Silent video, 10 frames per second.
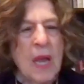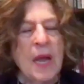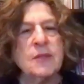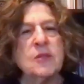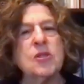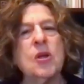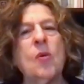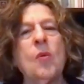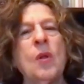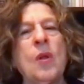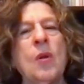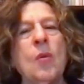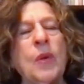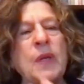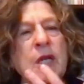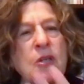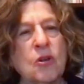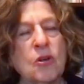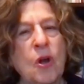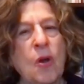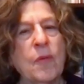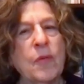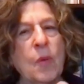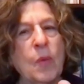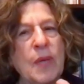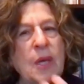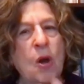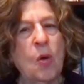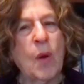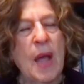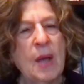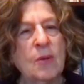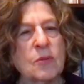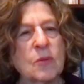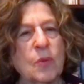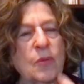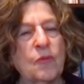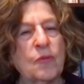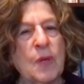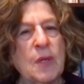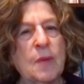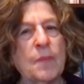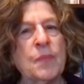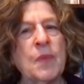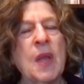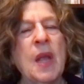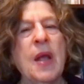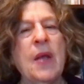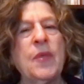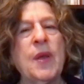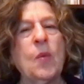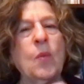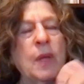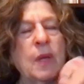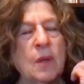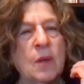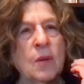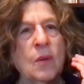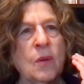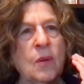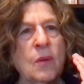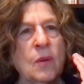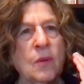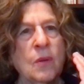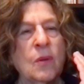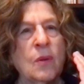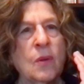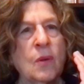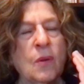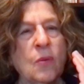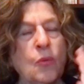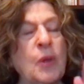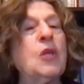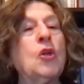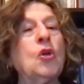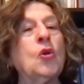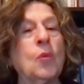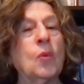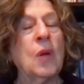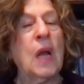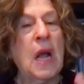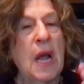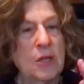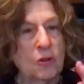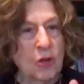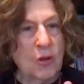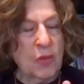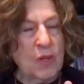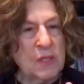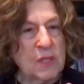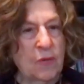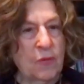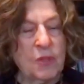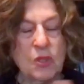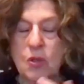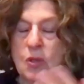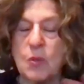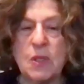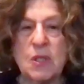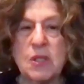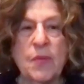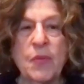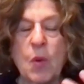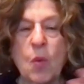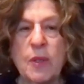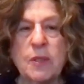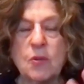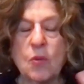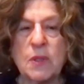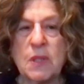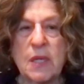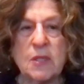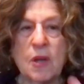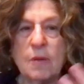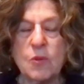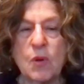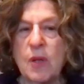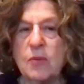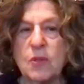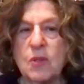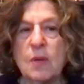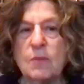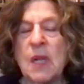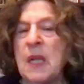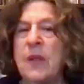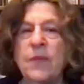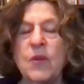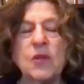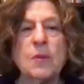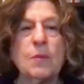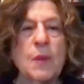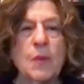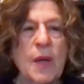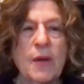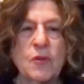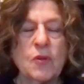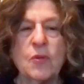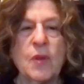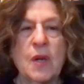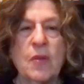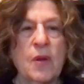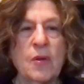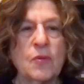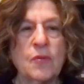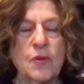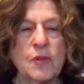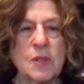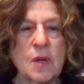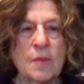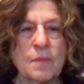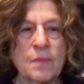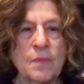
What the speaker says: And so we need to know that we go out with freedom and that we renew and look at things differently. Just because we did something once or 10 times or 100 times doesn't mean we have to do that on the 101st time.